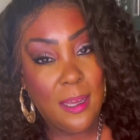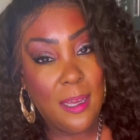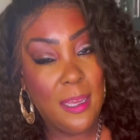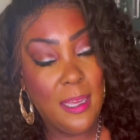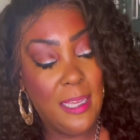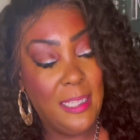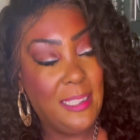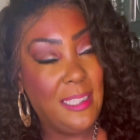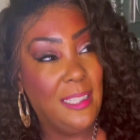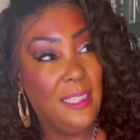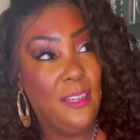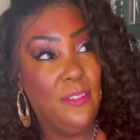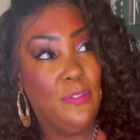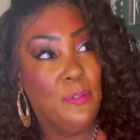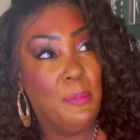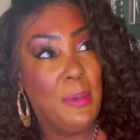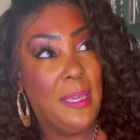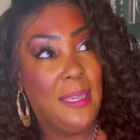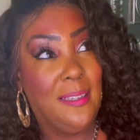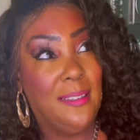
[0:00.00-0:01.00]
It didn't
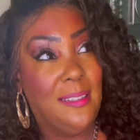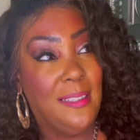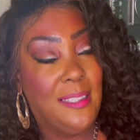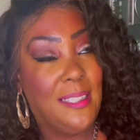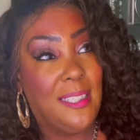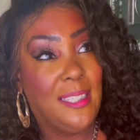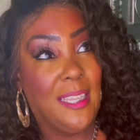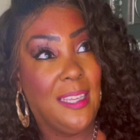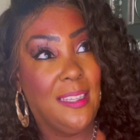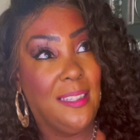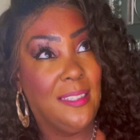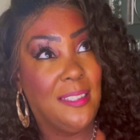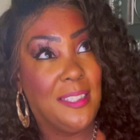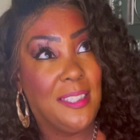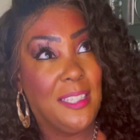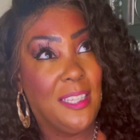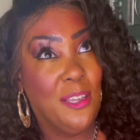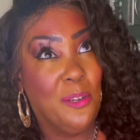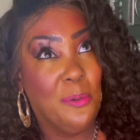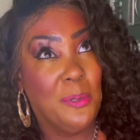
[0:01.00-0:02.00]
even make any
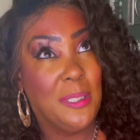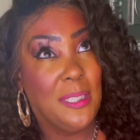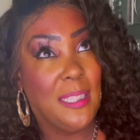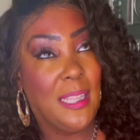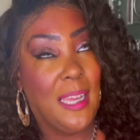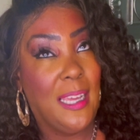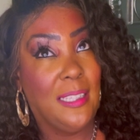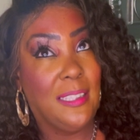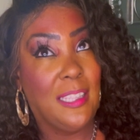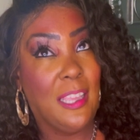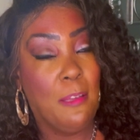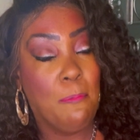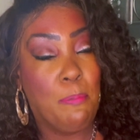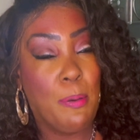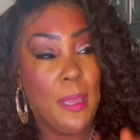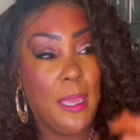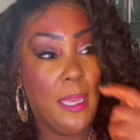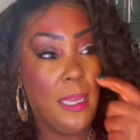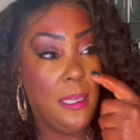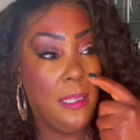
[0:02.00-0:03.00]
sense. It was like they
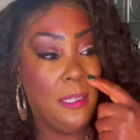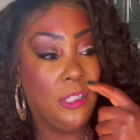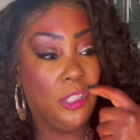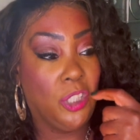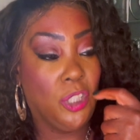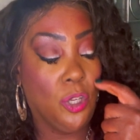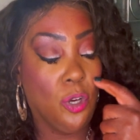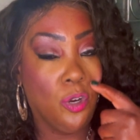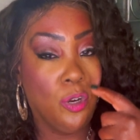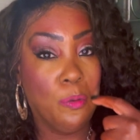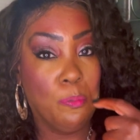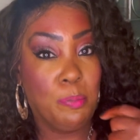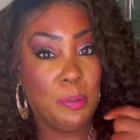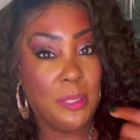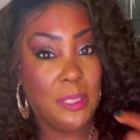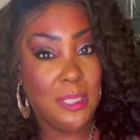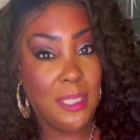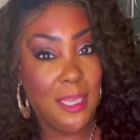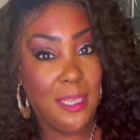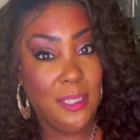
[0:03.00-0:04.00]
paid a certain
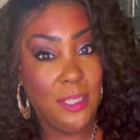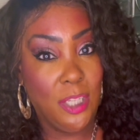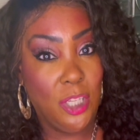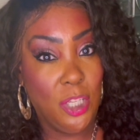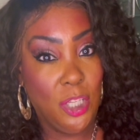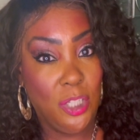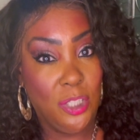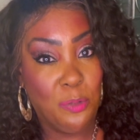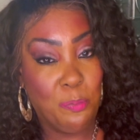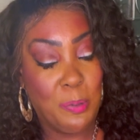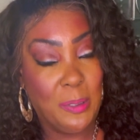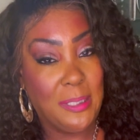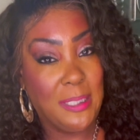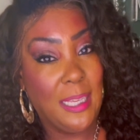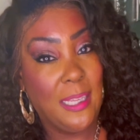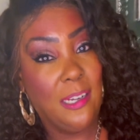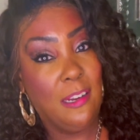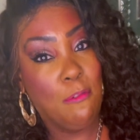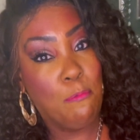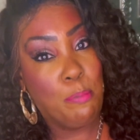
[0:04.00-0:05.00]
percentage, but
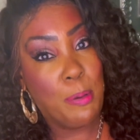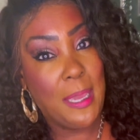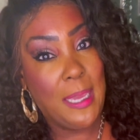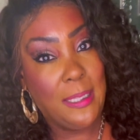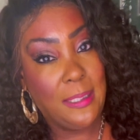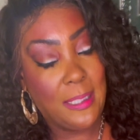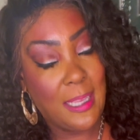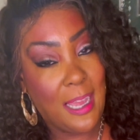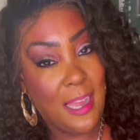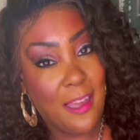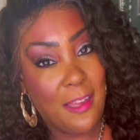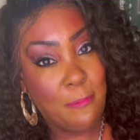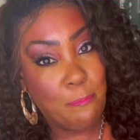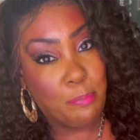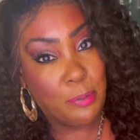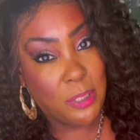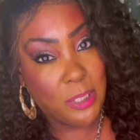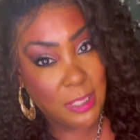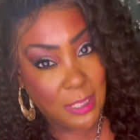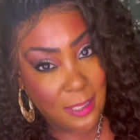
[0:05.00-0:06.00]
they didn't pay
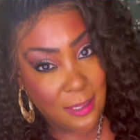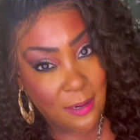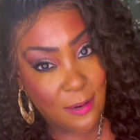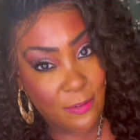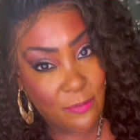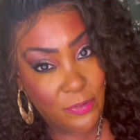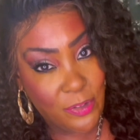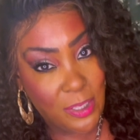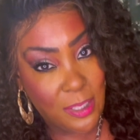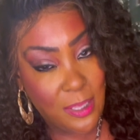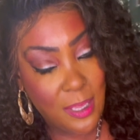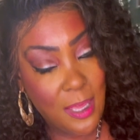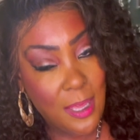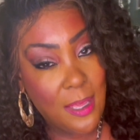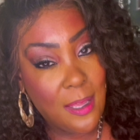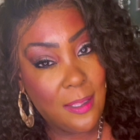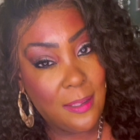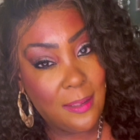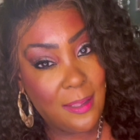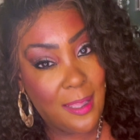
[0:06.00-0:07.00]
9% of it.
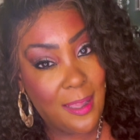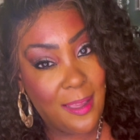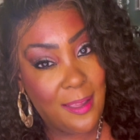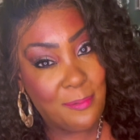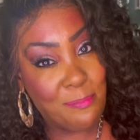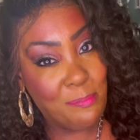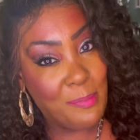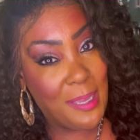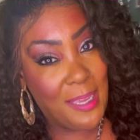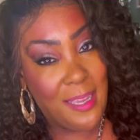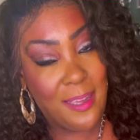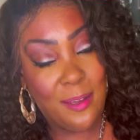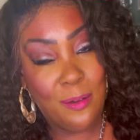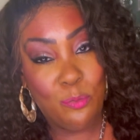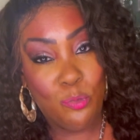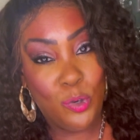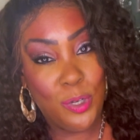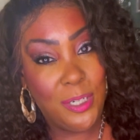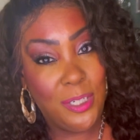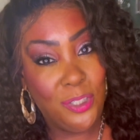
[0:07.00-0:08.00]
Like,
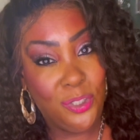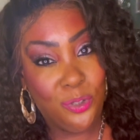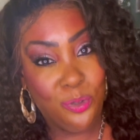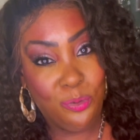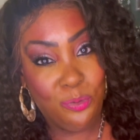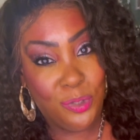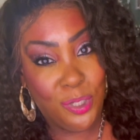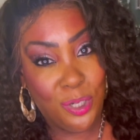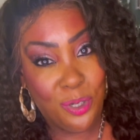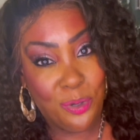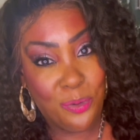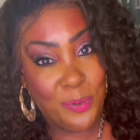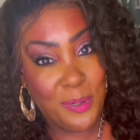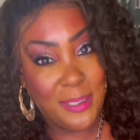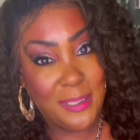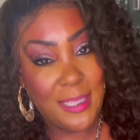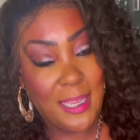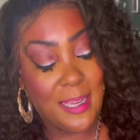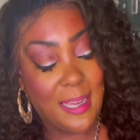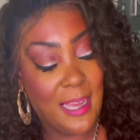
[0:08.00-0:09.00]
ma'am, what is you
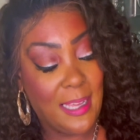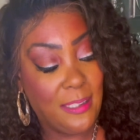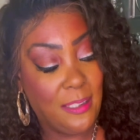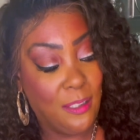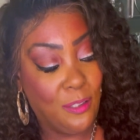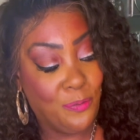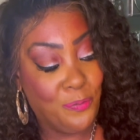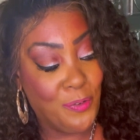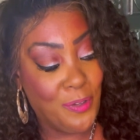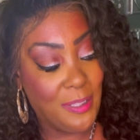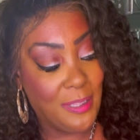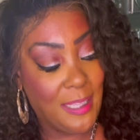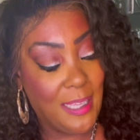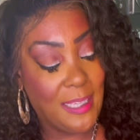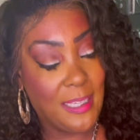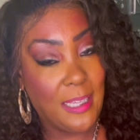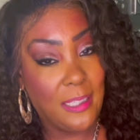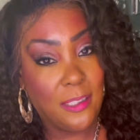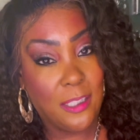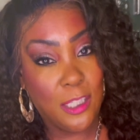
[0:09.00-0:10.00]
doing? Like, I just feel
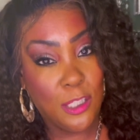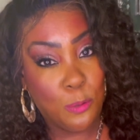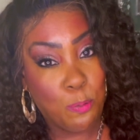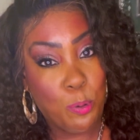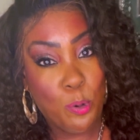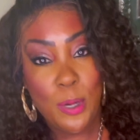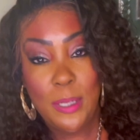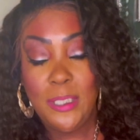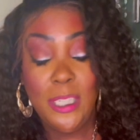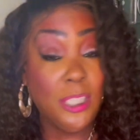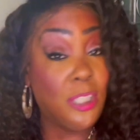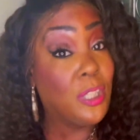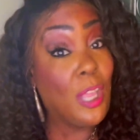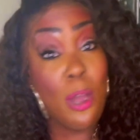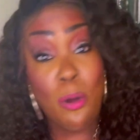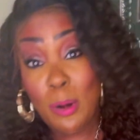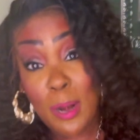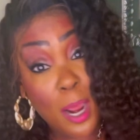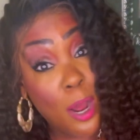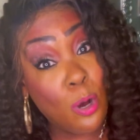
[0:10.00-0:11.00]
like at this point, just
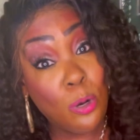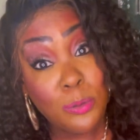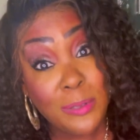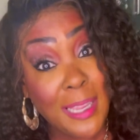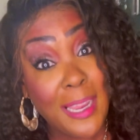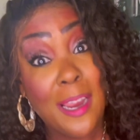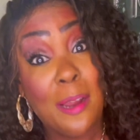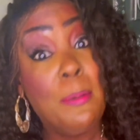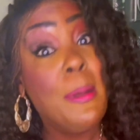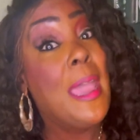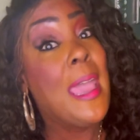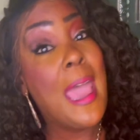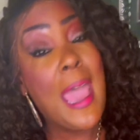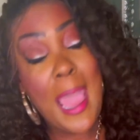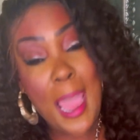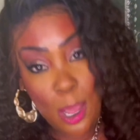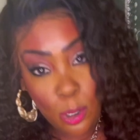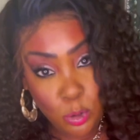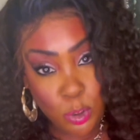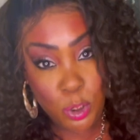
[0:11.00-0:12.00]
throw the whole damn
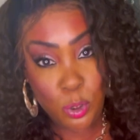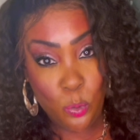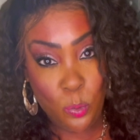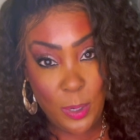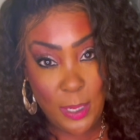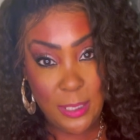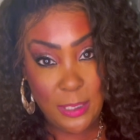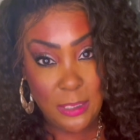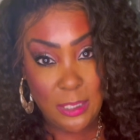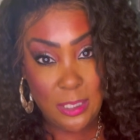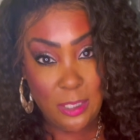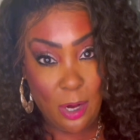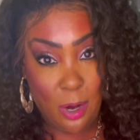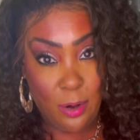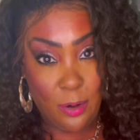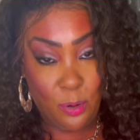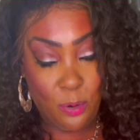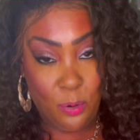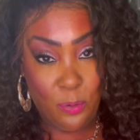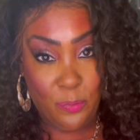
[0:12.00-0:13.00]
house away and
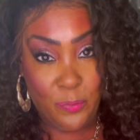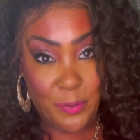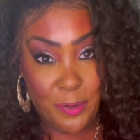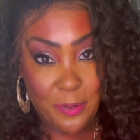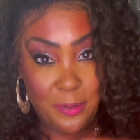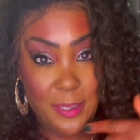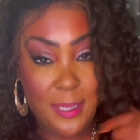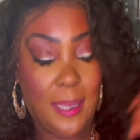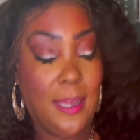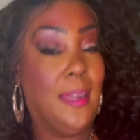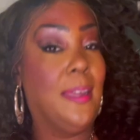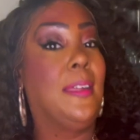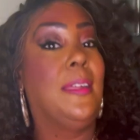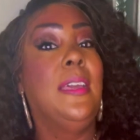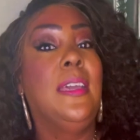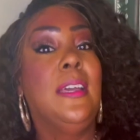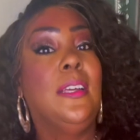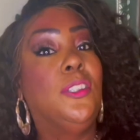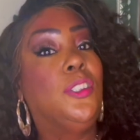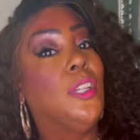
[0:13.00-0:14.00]
start over, okay?
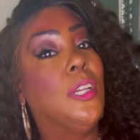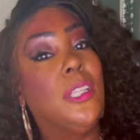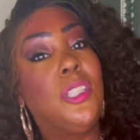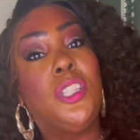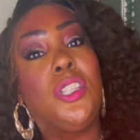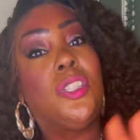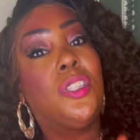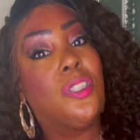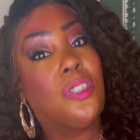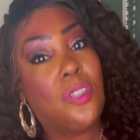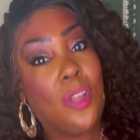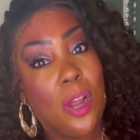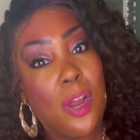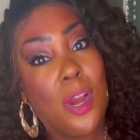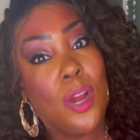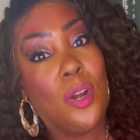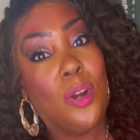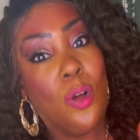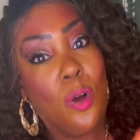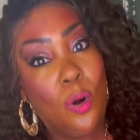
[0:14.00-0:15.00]
Just
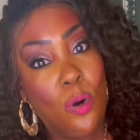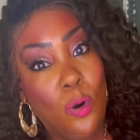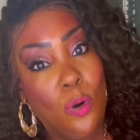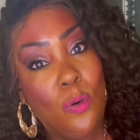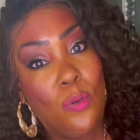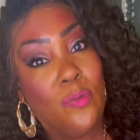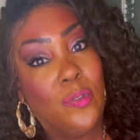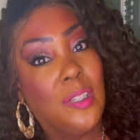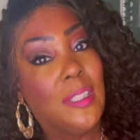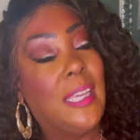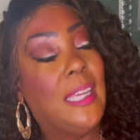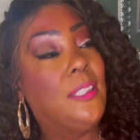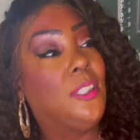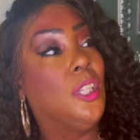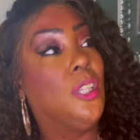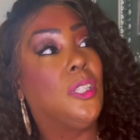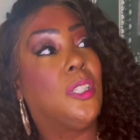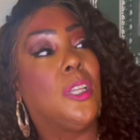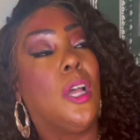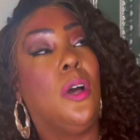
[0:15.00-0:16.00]
start over. Like,
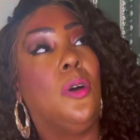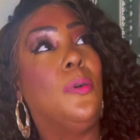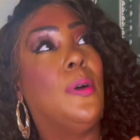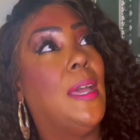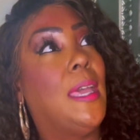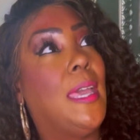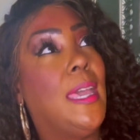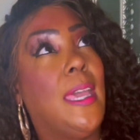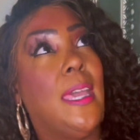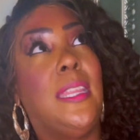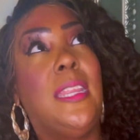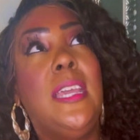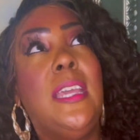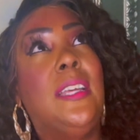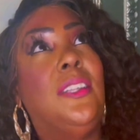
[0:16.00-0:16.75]
just go ahead.